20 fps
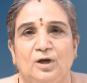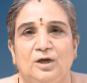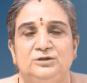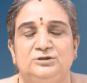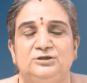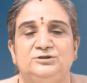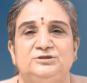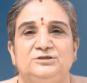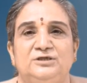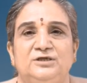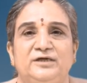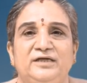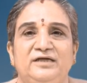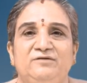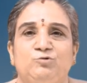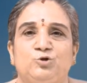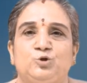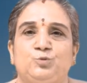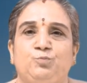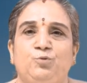The theory
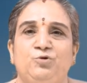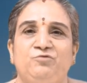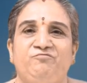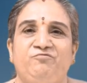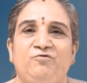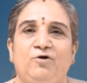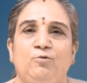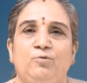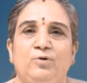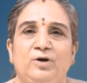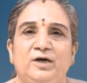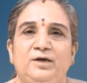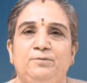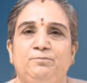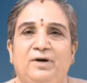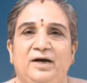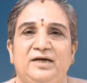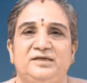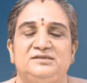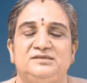was put forward
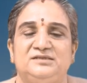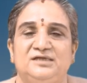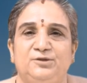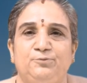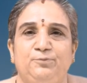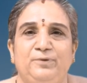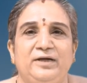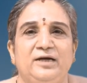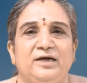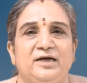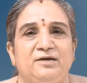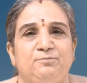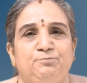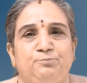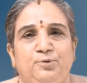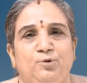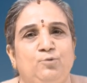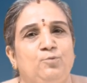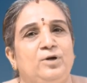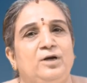by Sidwig and
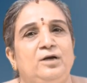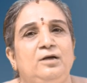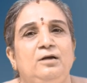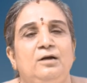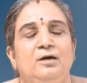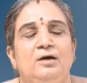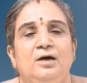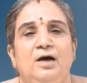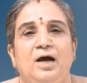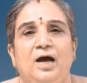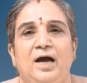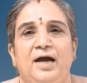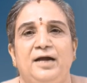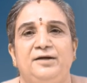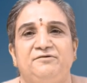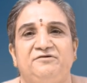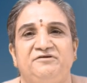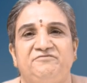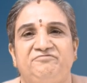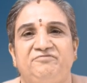Powell
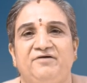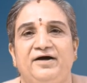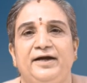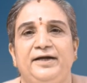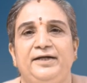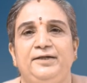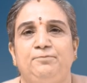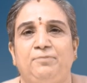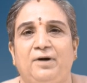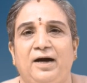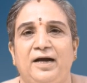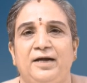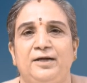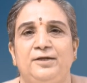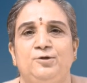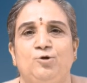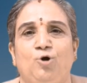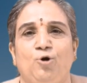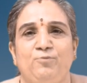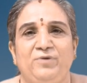and refined by
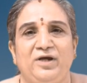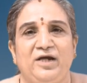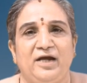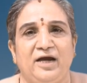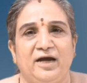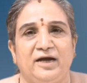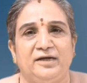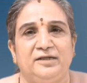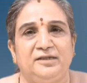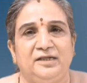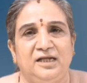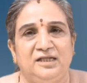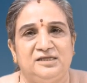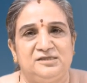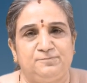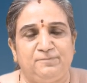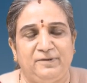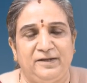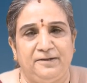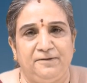Nome and
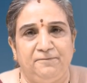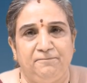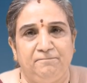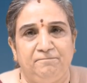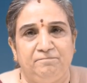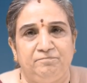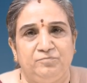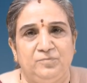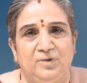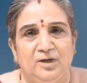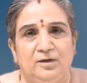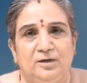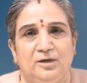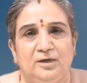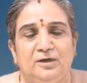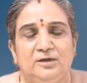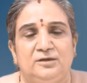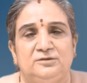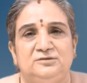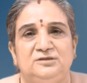Gillespie.
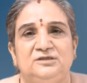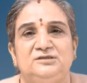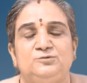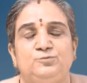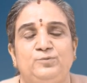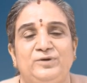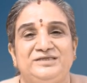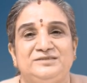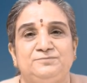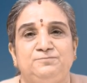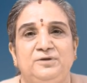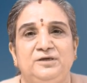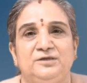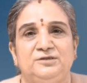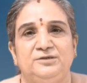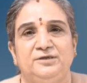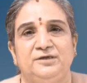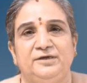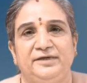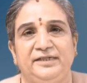This whisper
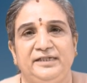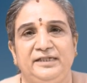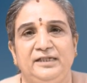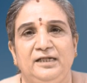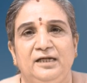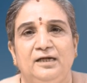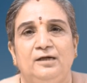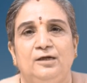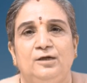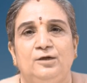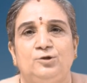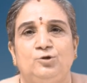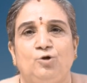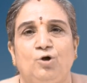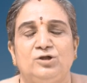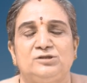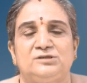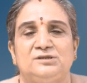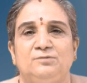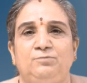theory
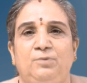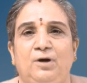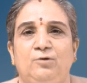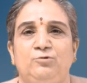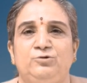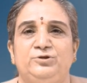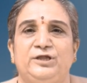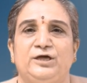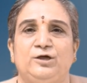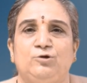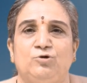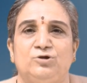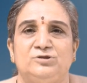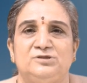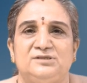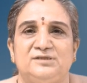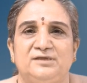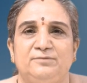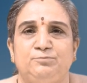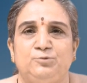talks about the
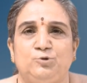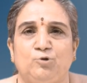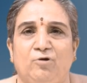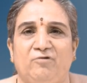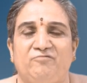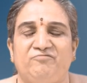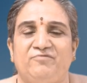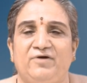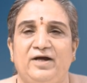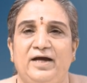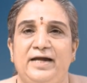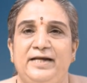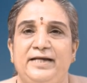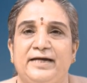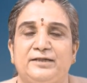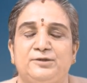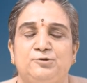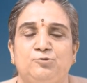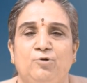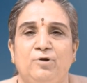concept of
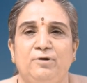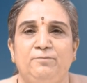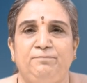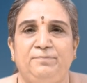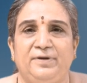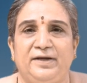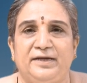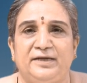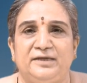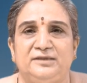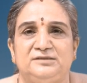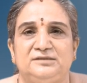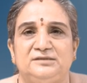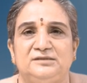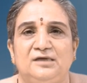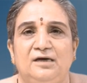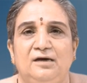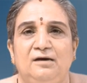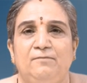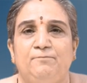electron
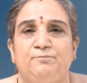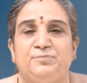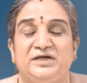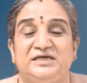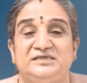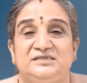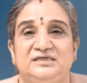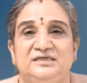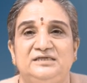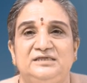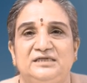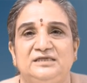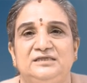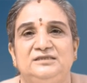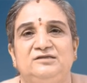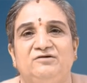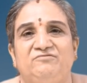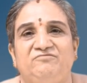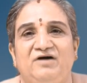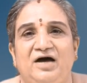pairs present in
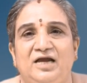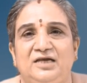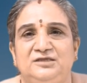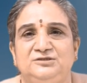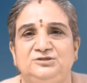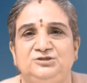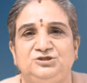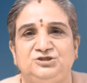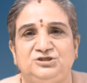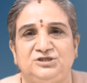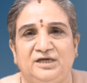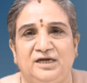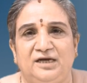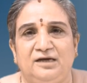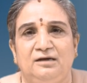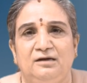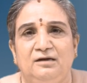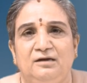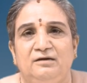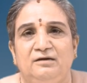the valence shell
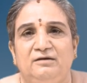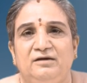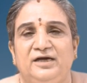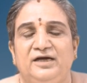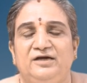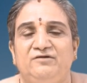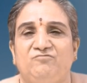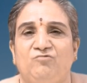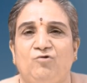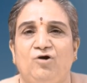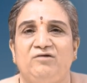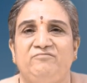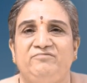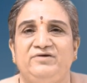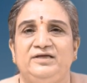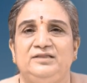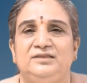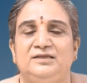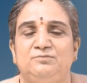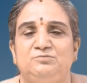
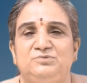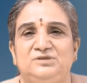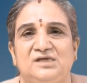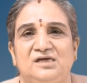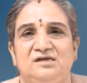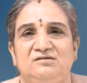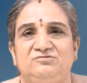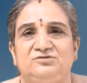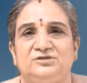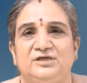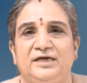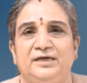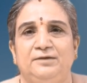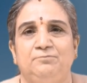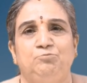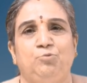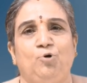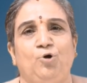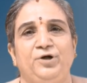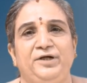involving themselves
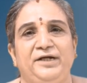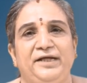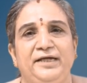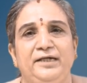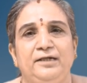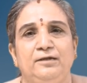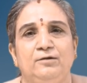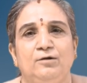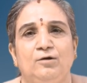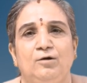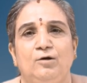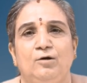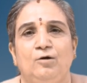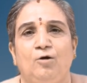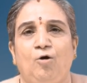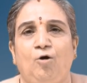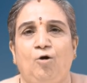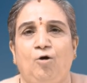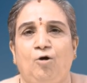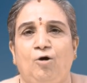in bonding
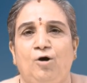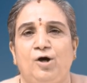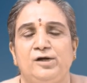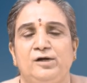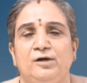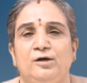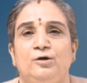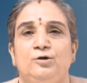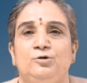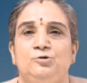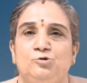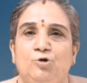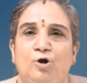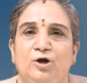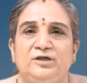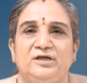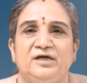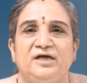or not